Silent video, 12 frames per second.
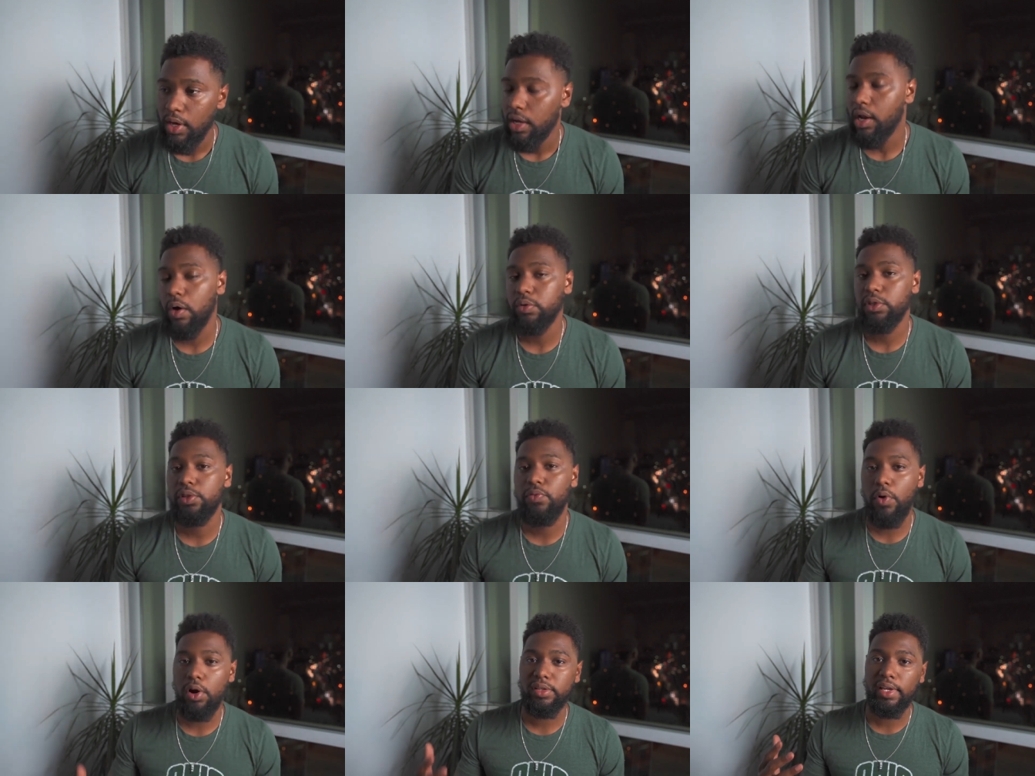and that was as
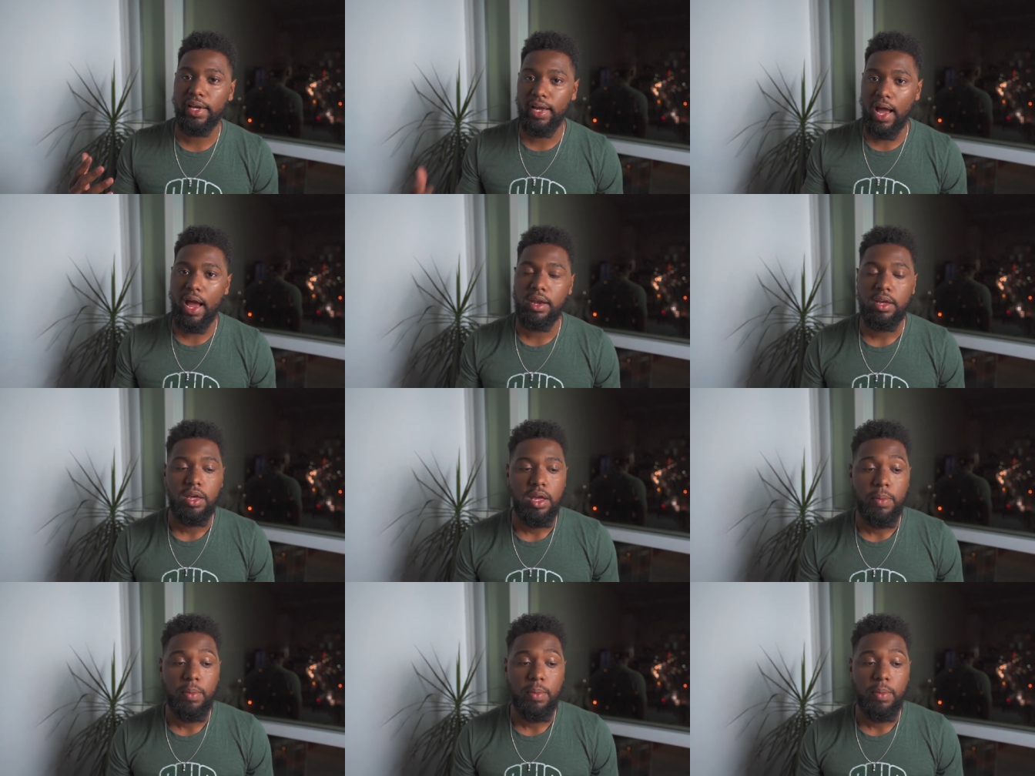far as I got.